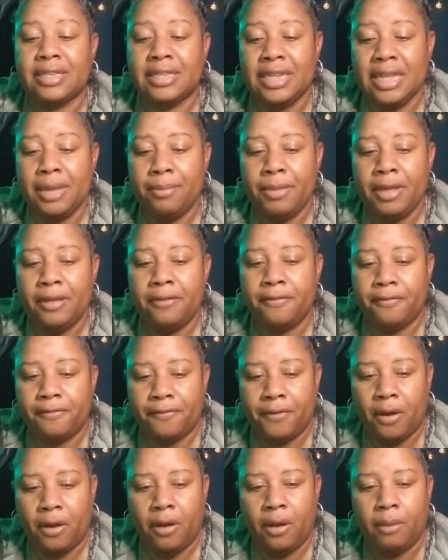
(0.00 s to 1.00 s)
stemming
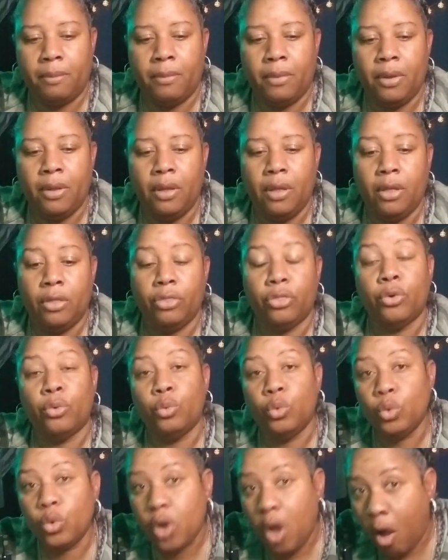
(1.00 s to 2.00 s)
from the
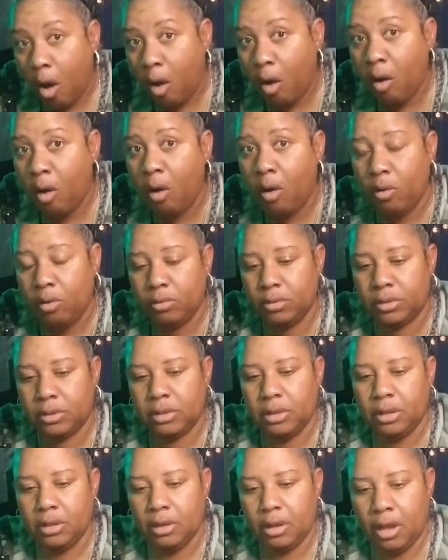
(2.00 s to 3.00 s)
root
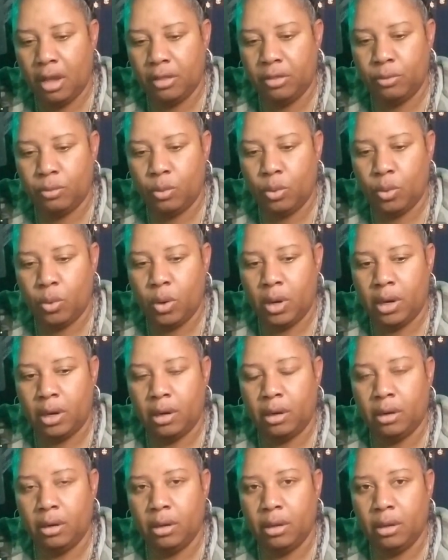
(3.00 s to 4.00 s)
cause of the war.